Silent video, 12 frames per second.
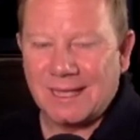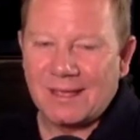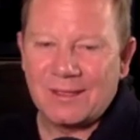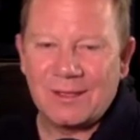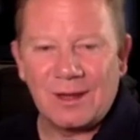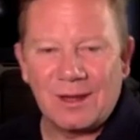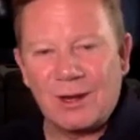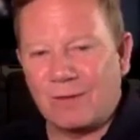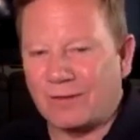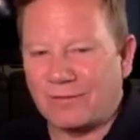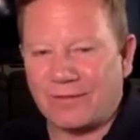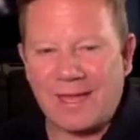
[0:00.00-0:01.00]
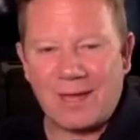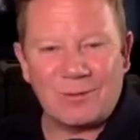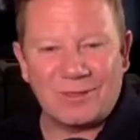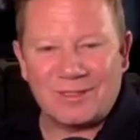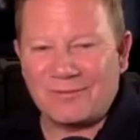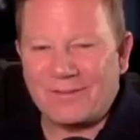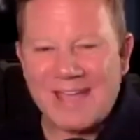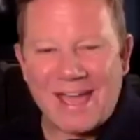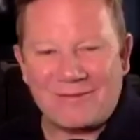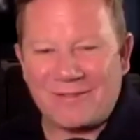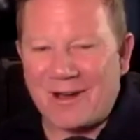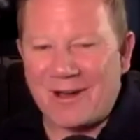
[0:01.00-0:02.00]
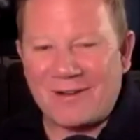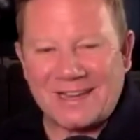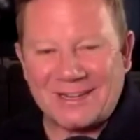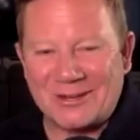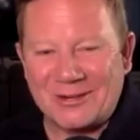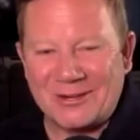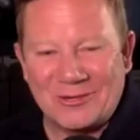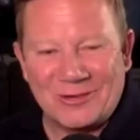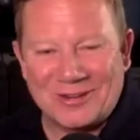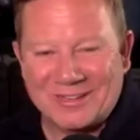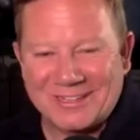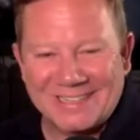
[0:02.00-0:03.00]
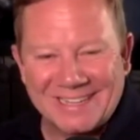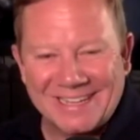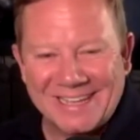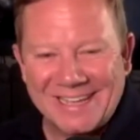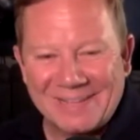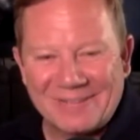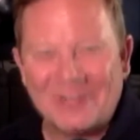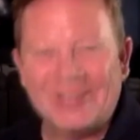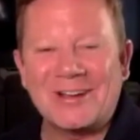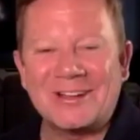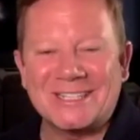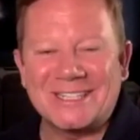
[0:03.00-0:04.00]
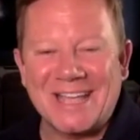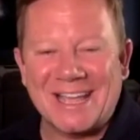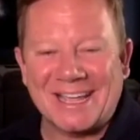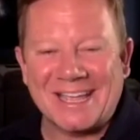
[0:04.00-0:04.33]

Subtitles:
your love affair with the VFR 800, for God's sake,